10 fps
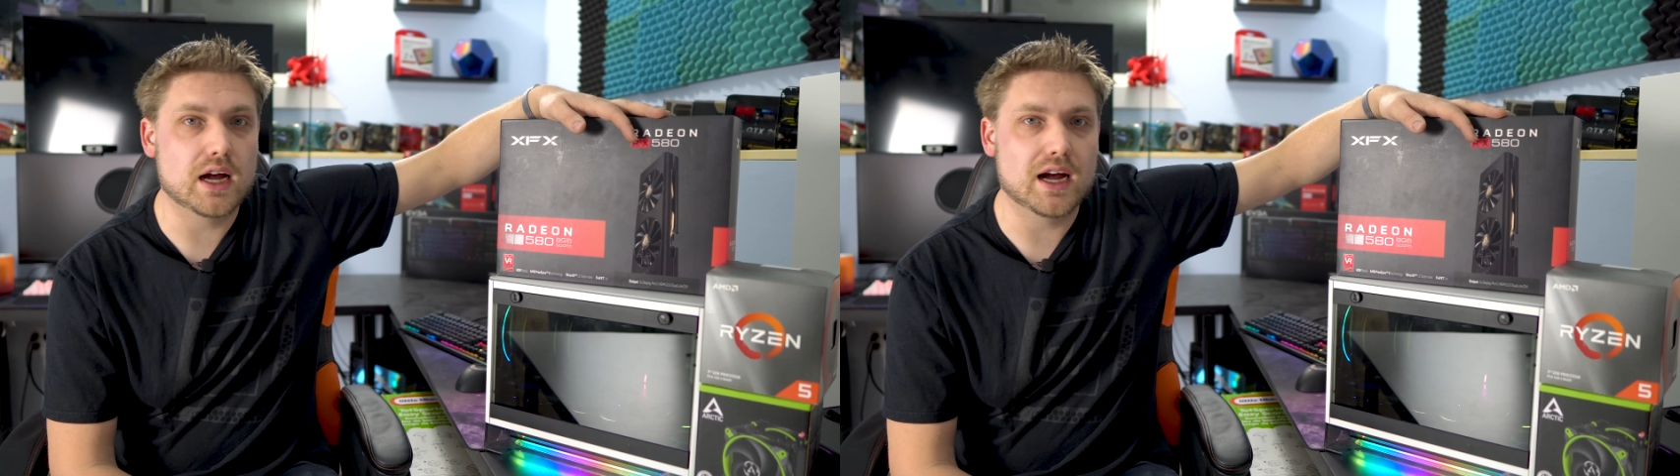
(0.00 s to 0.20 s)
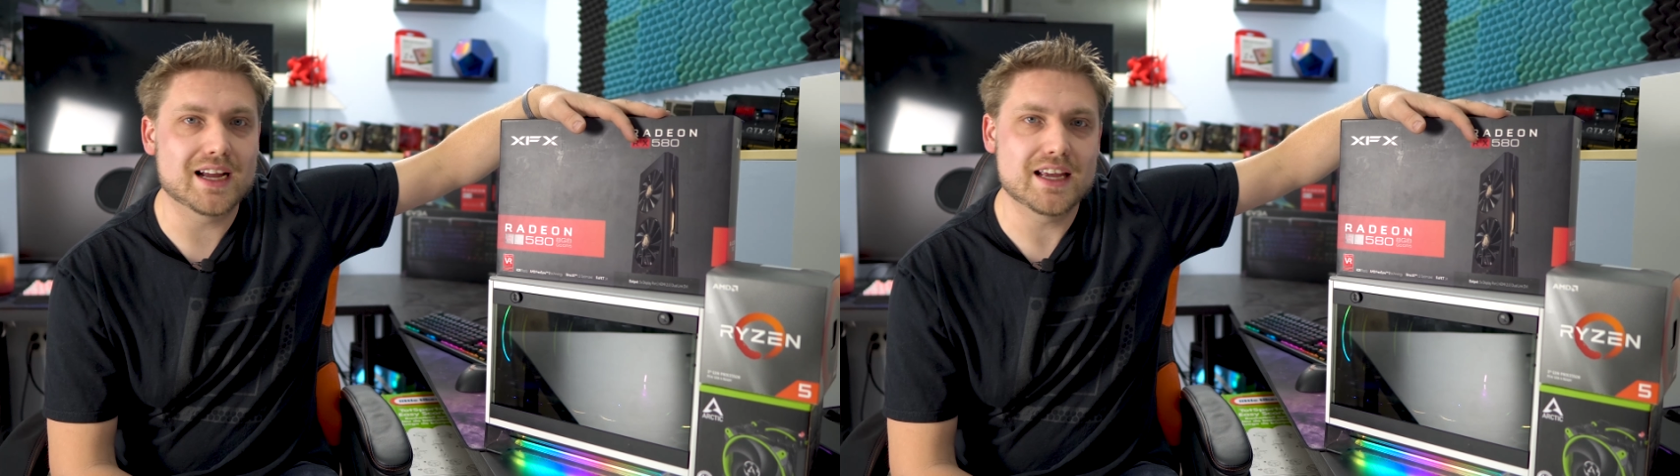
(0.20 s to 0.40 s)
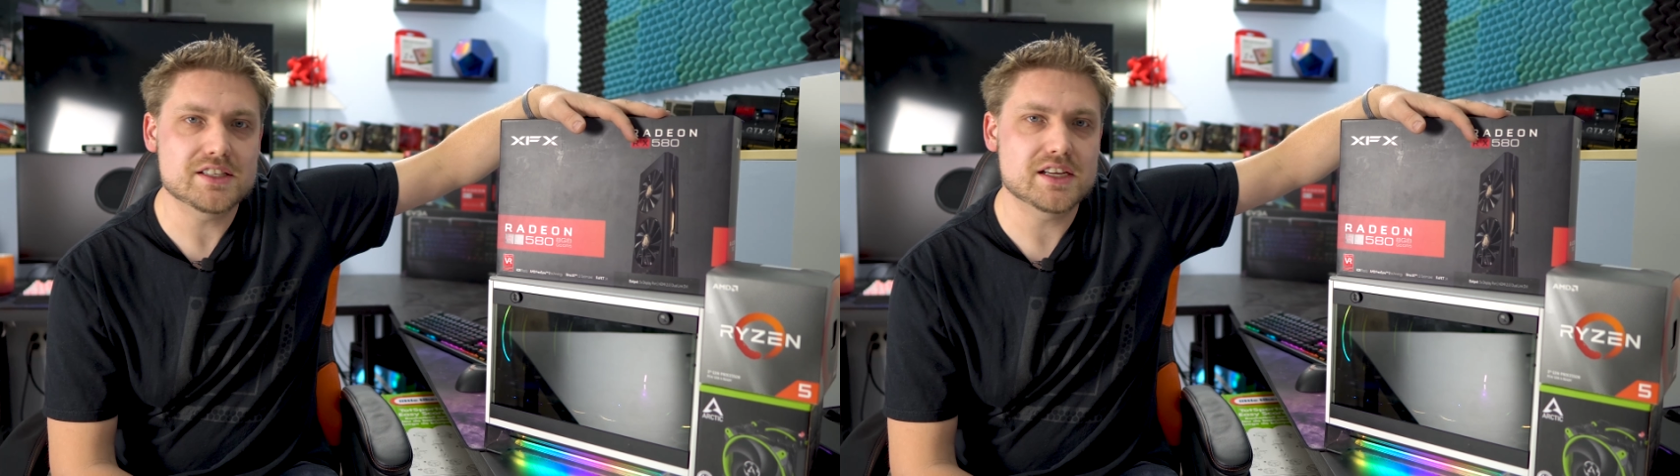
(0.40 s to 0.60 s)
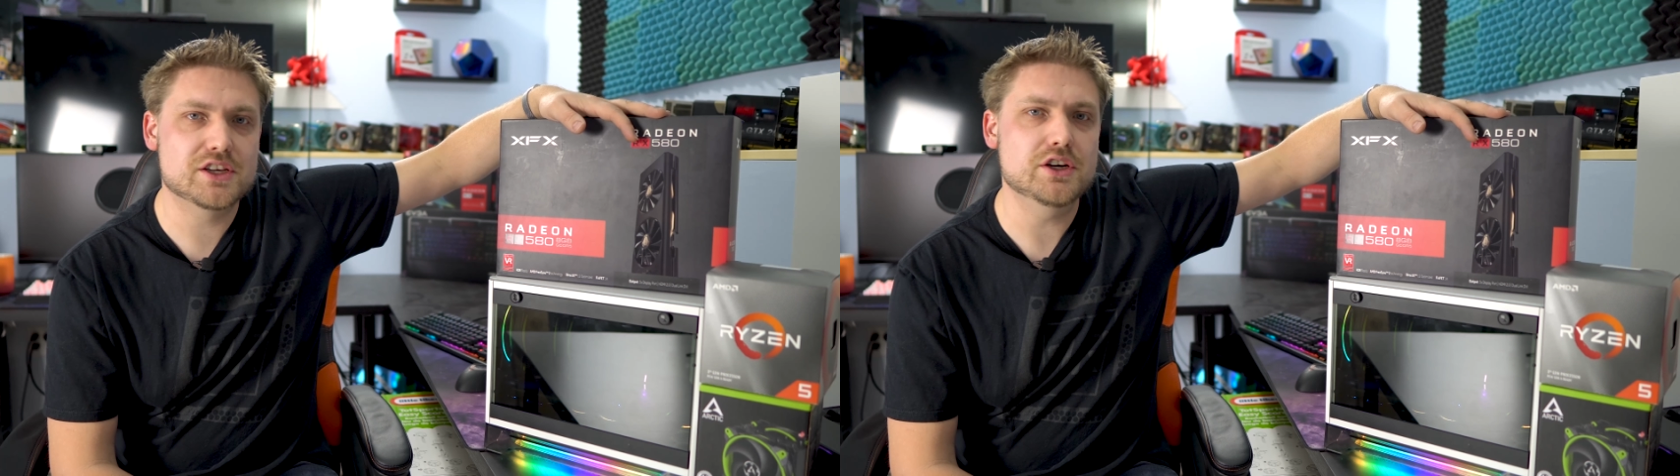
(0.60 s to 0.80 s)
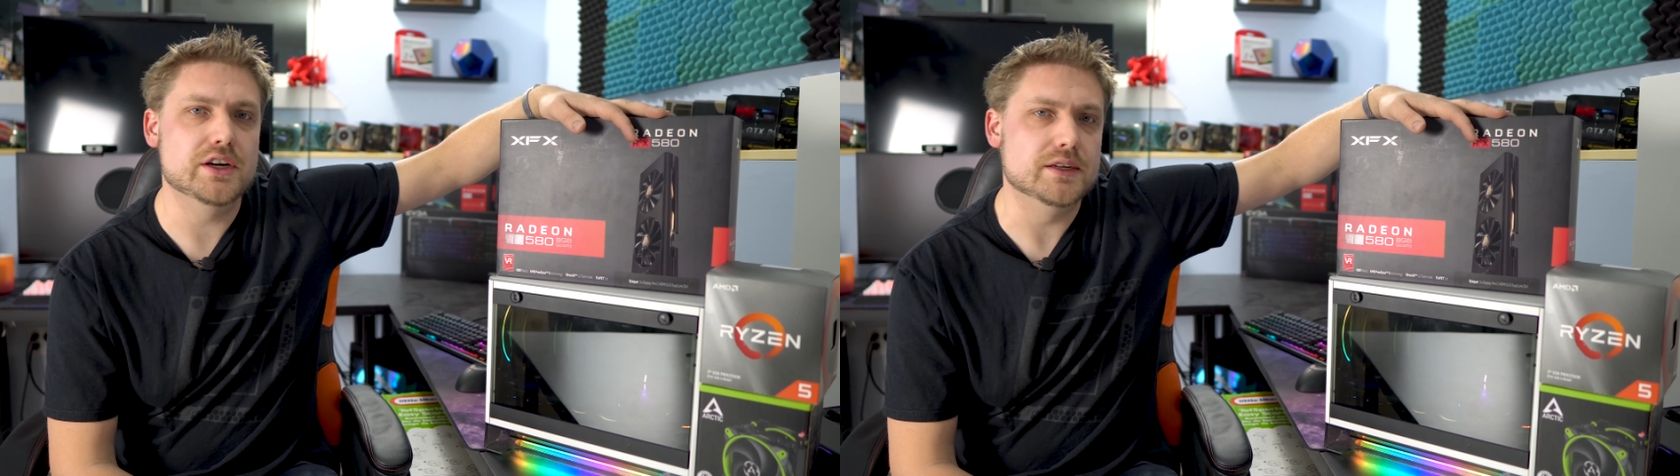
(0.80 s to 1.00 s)
I guess I
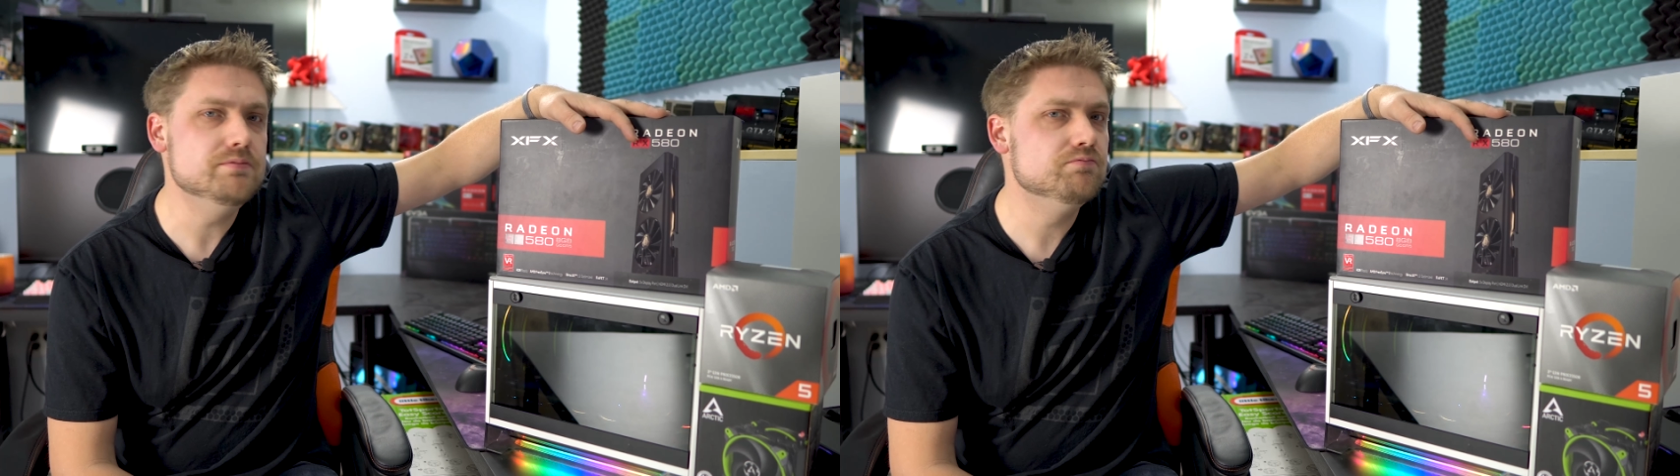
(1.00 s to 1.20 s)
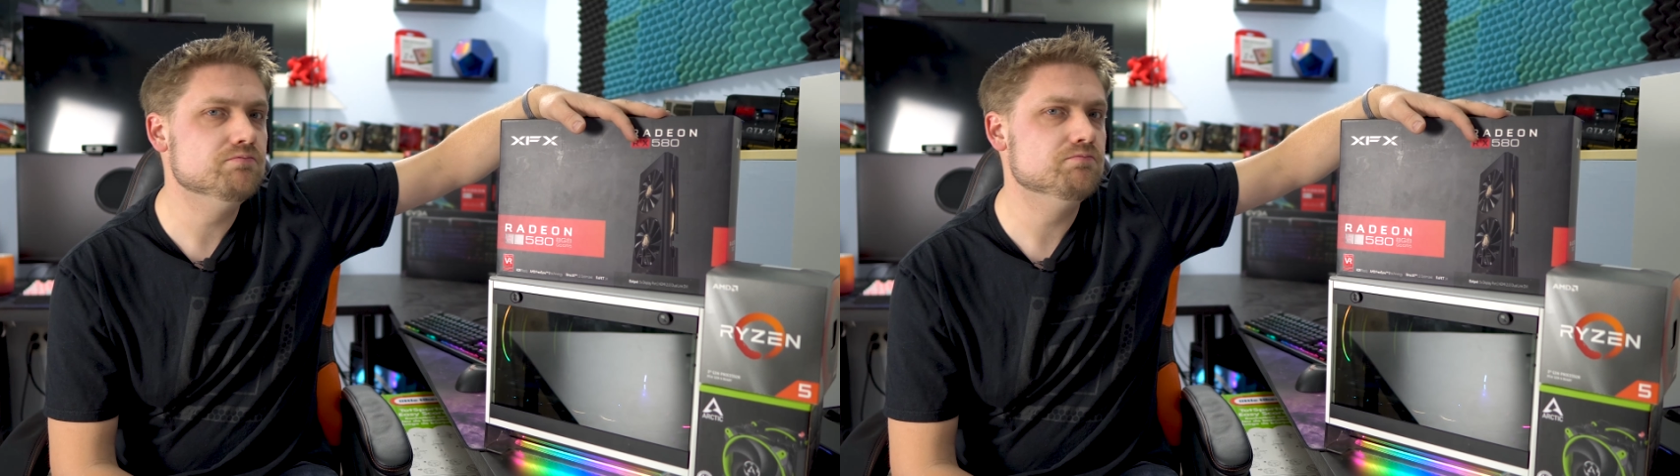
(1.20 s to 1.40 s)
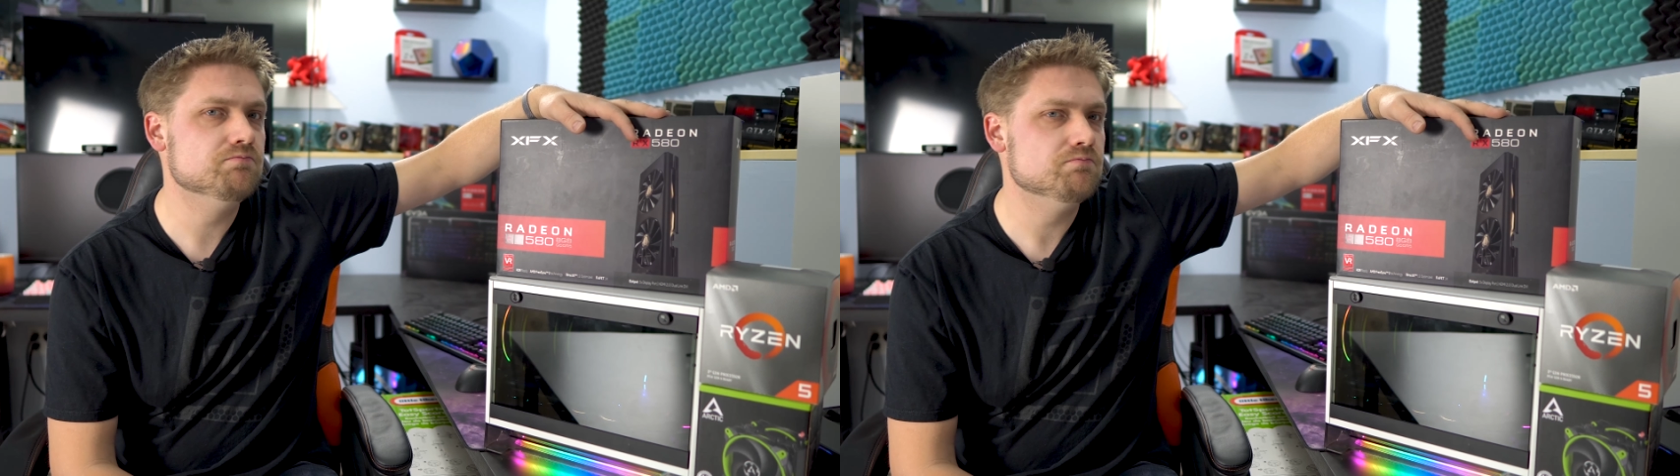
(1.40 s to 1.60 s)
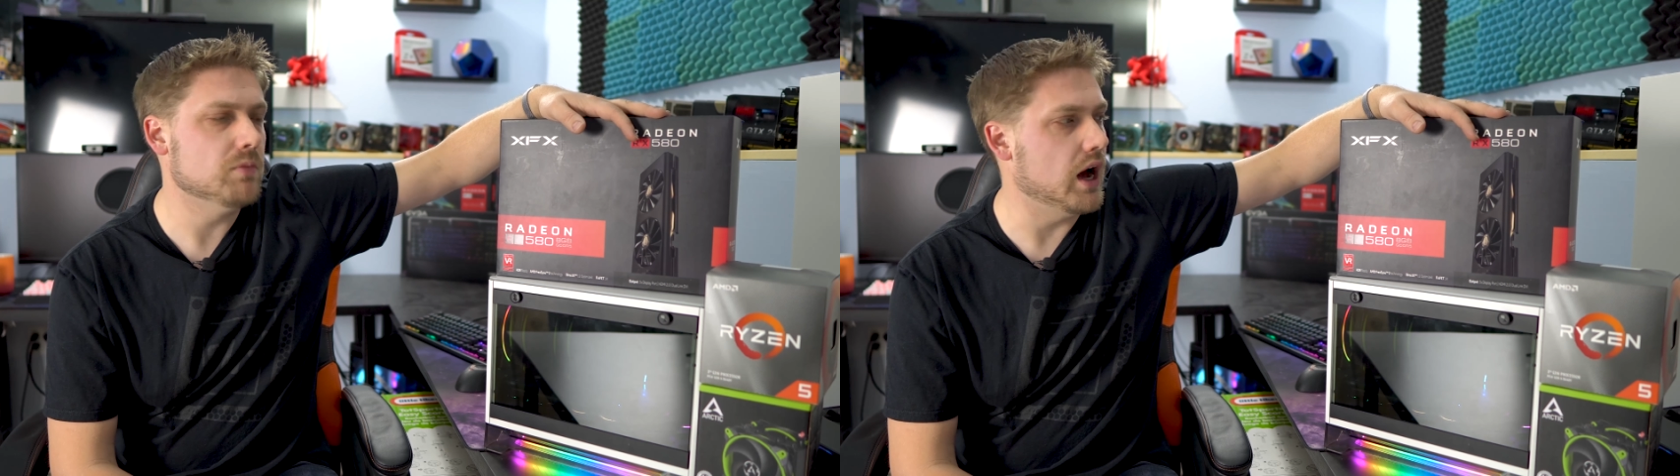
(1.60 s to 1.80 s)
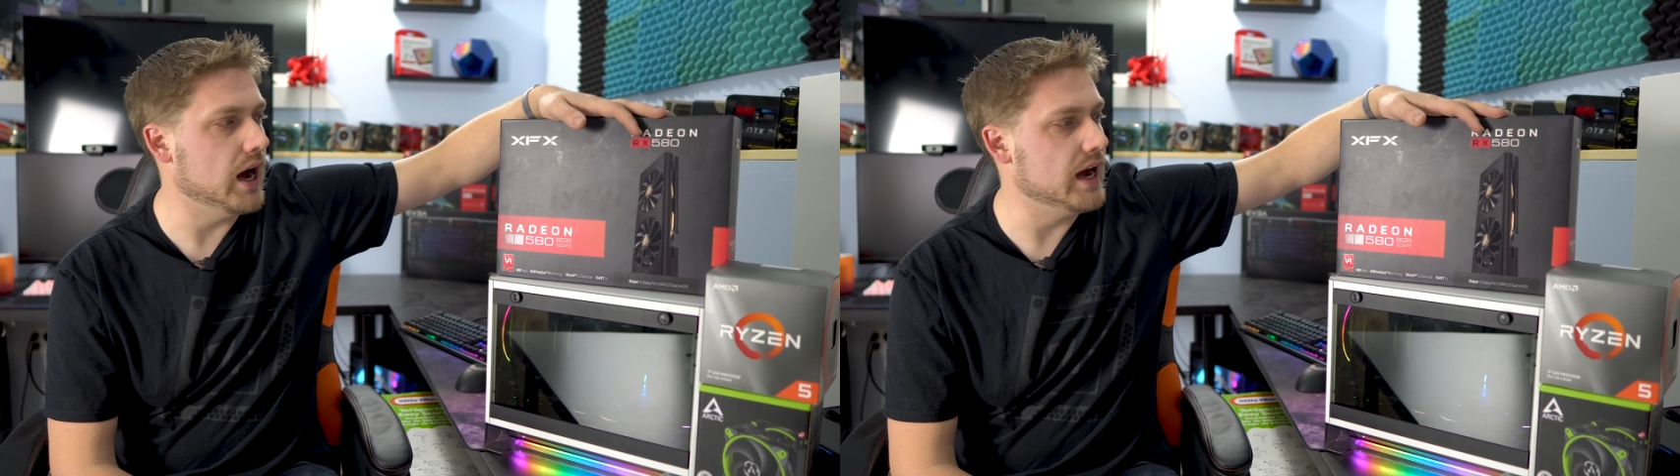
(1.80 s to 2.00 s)
could.
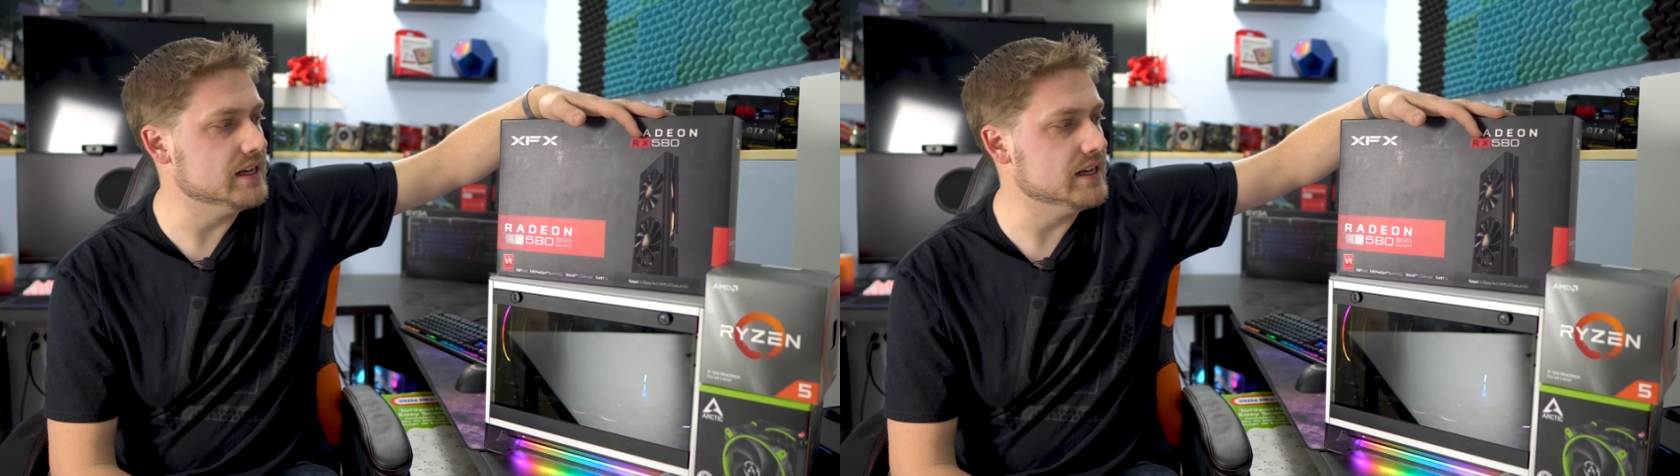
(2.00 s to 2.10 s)
I